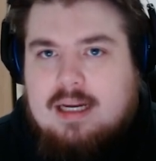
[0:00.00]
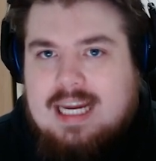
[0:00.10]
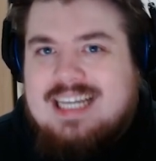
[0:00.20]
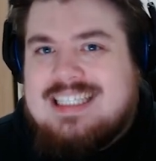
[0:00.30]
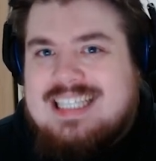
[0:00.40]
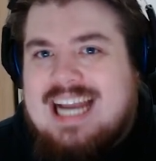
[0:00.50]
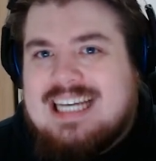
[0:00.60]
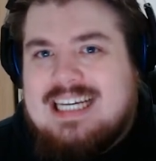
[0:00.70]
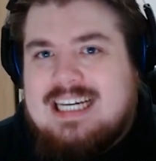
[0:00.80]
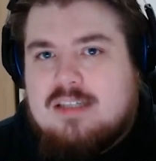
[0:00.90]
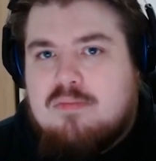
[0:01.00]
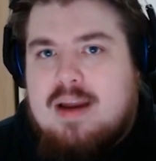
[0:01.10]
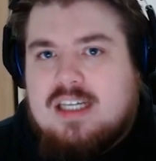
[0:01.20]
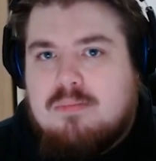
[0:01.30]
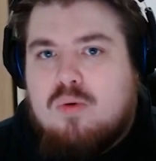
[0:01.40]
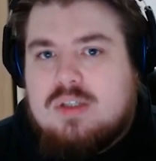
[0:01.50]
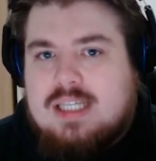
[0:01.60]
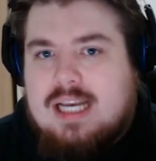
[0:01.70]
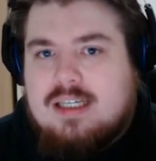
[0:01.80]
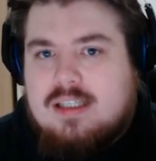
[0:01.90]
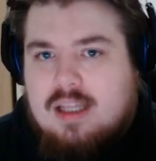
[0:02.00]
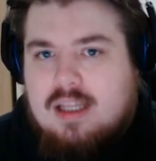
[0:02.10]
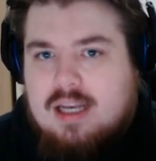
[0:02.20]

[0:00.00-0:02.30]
Gears Tactics makes more sense than